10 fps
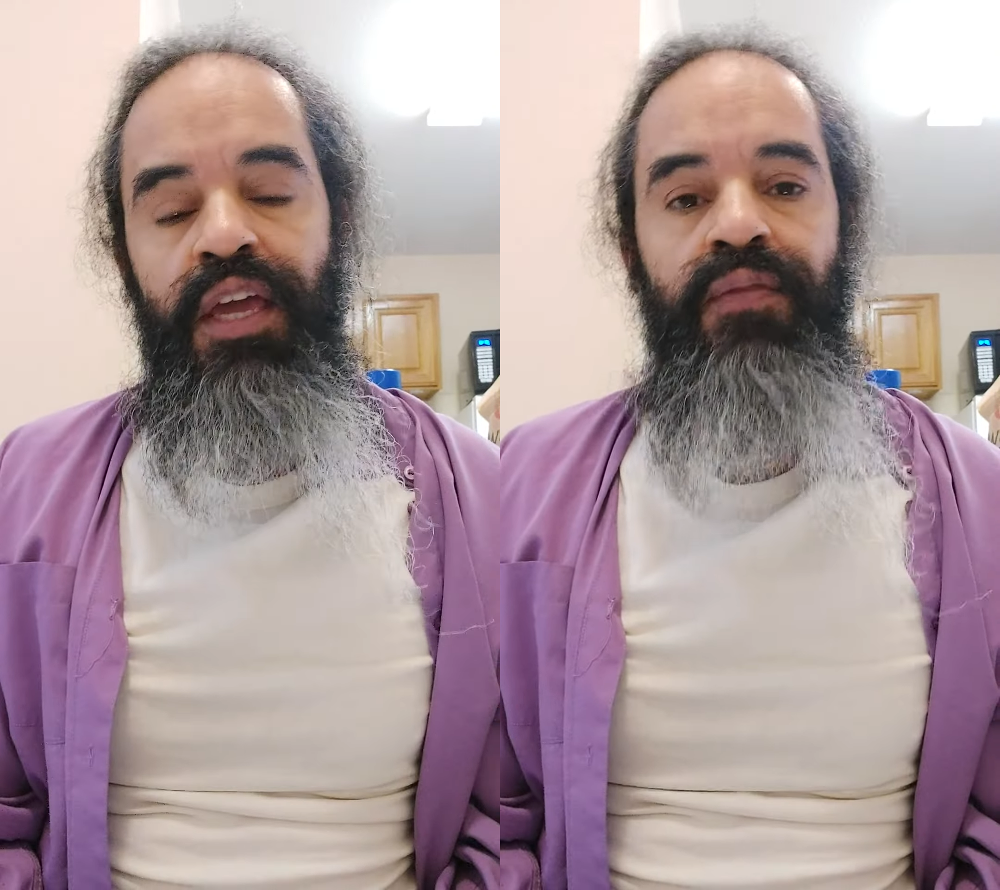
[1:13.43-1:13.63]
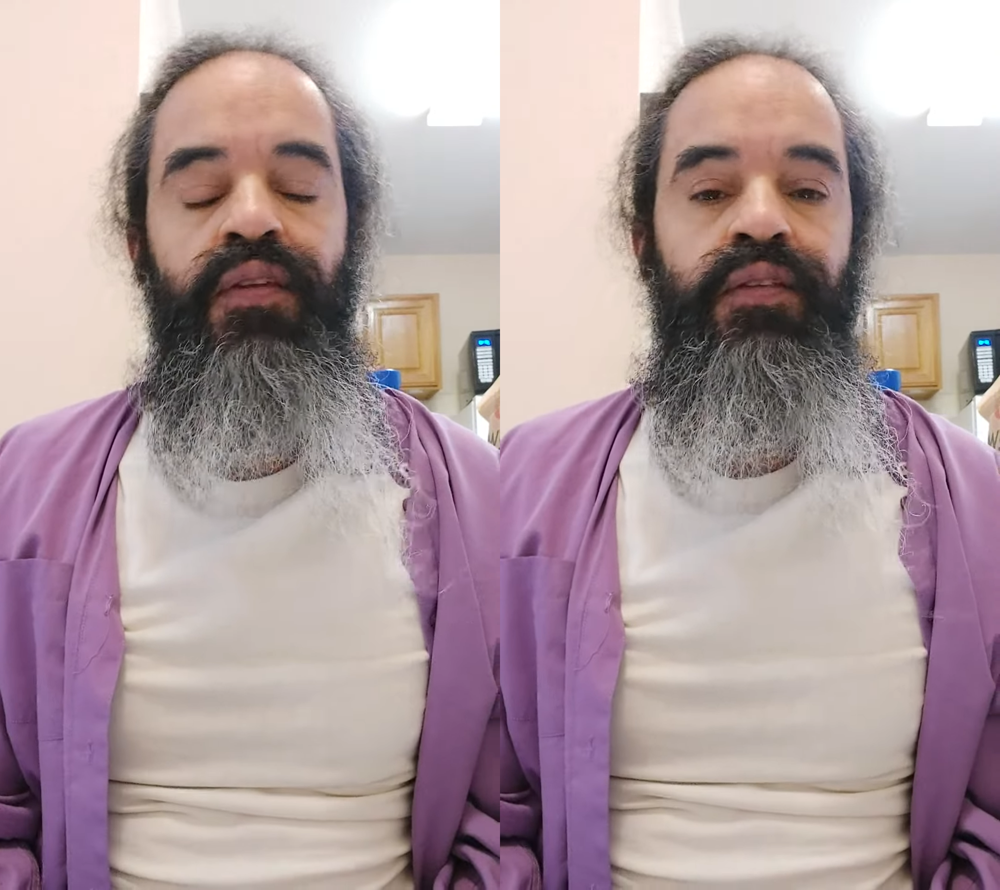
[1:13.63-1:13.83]

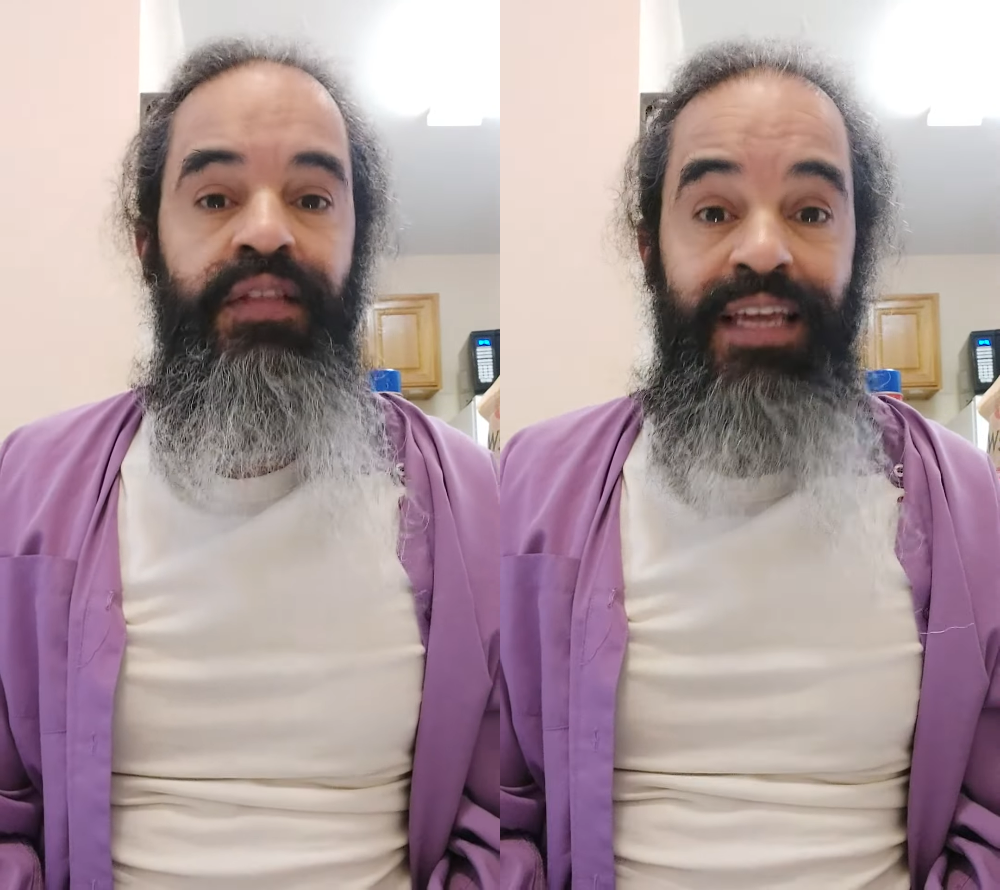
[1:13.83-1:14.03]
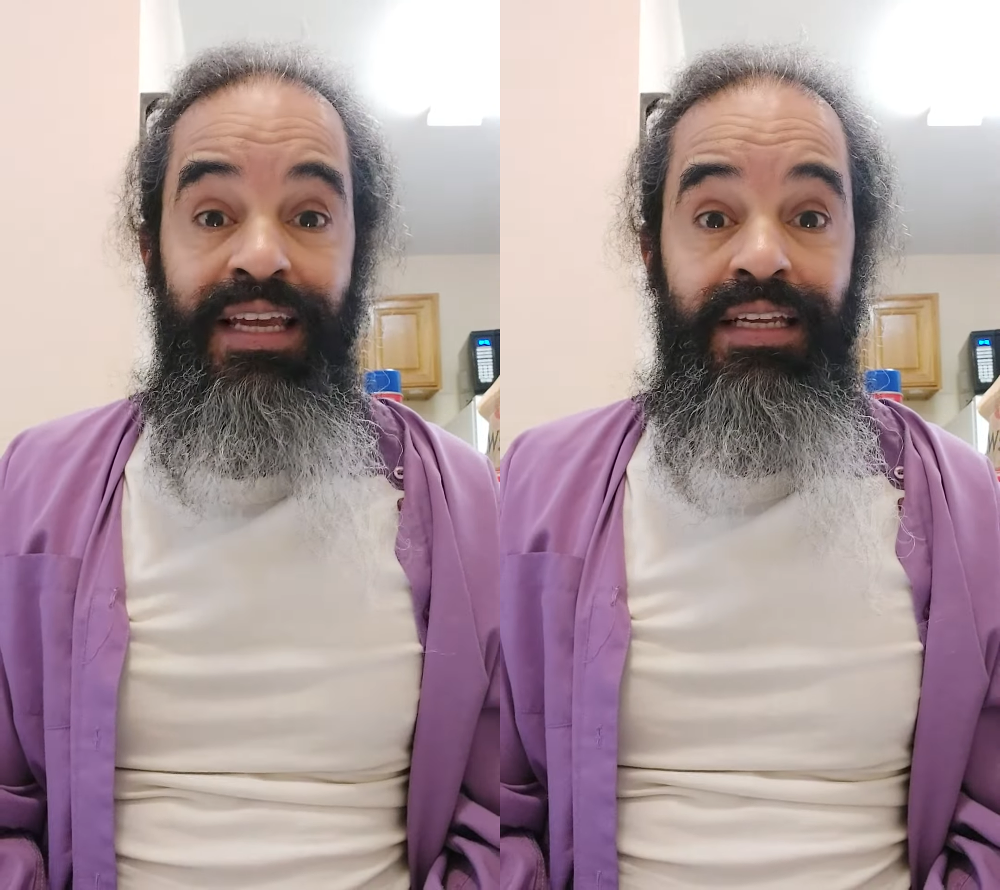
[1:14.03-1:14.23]
and the
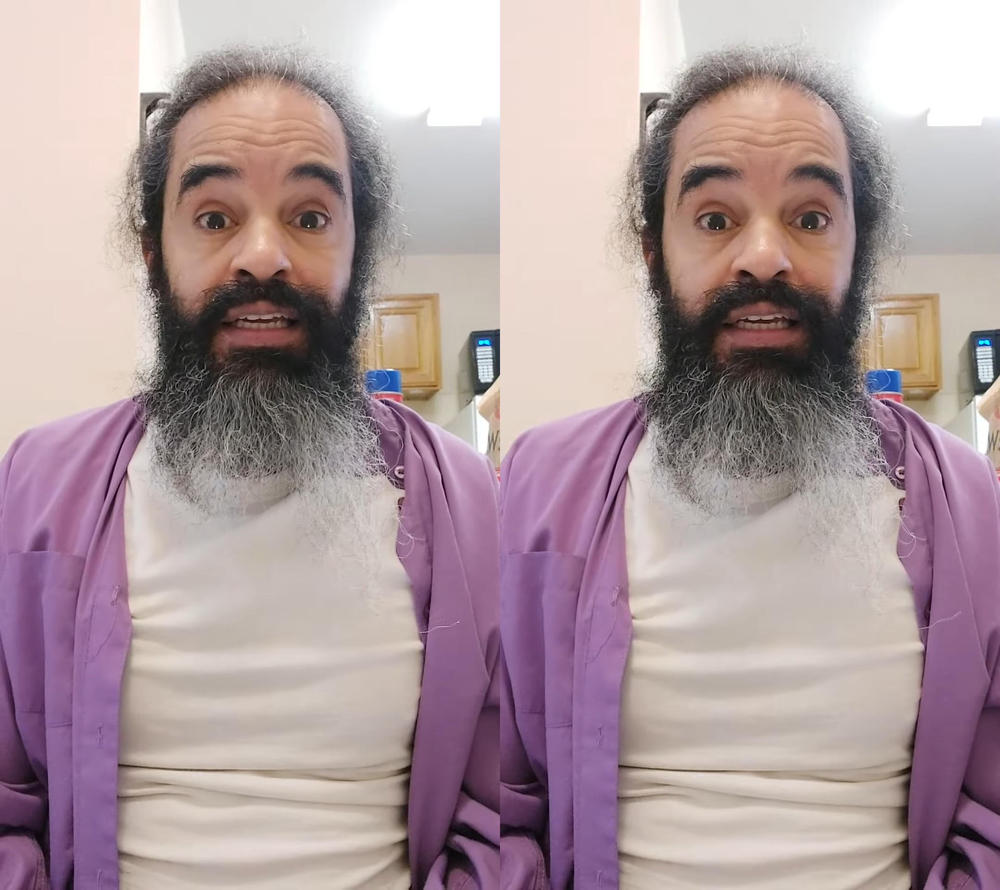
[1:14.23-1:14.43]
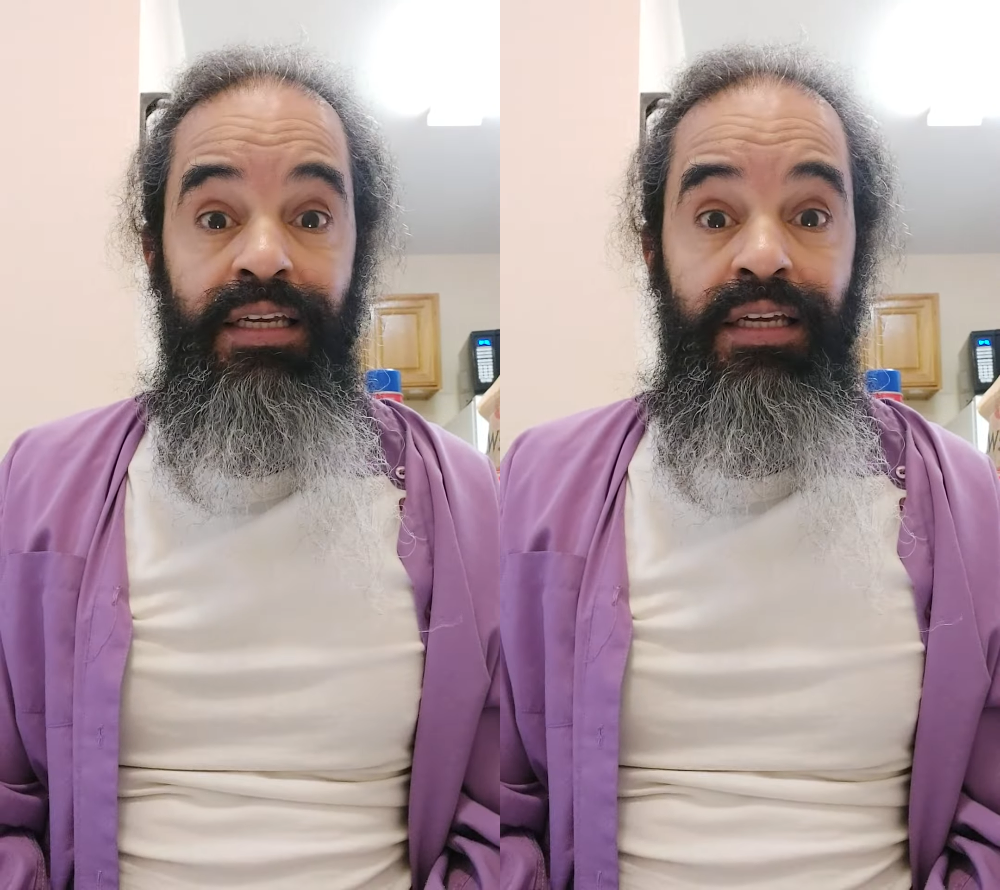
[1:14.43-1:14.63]

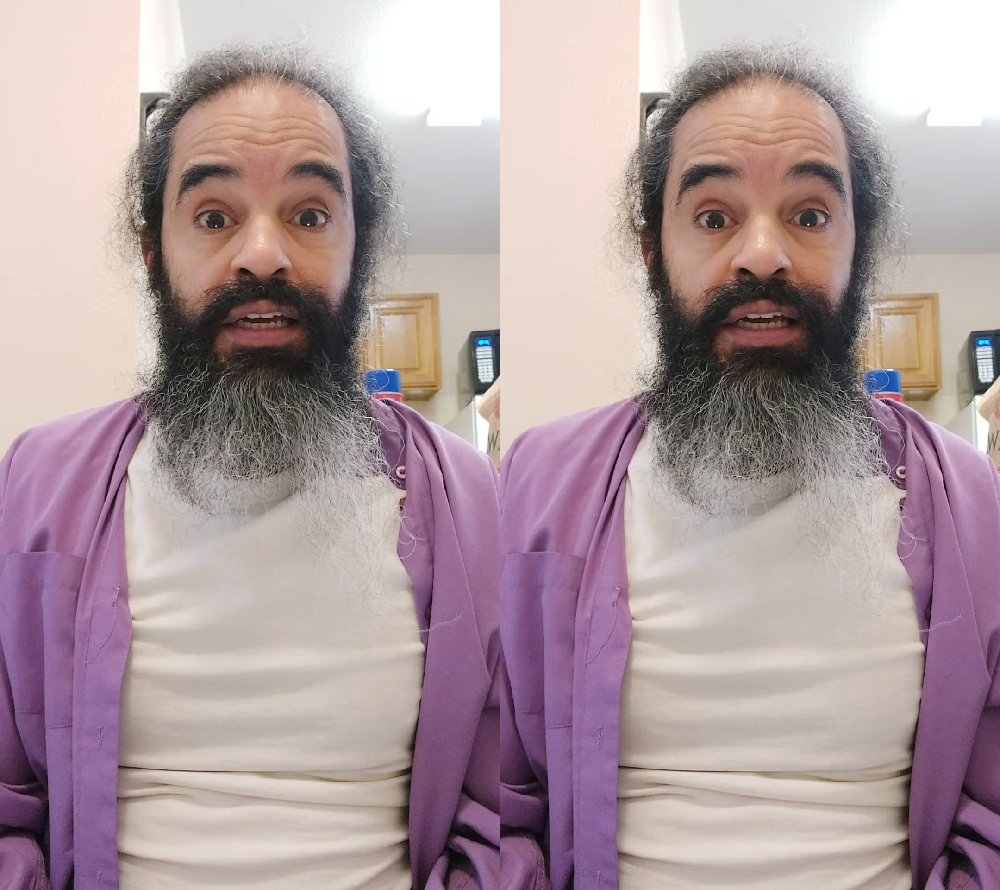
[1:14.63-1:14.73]
lady